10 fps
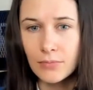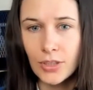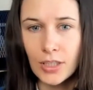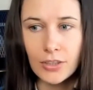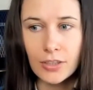
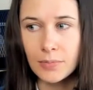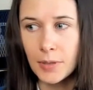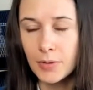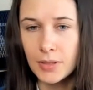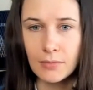changes,
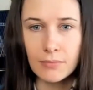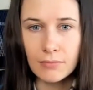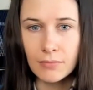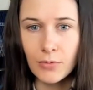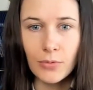maybe some
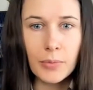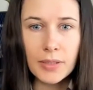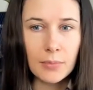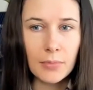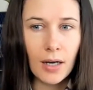you will meet some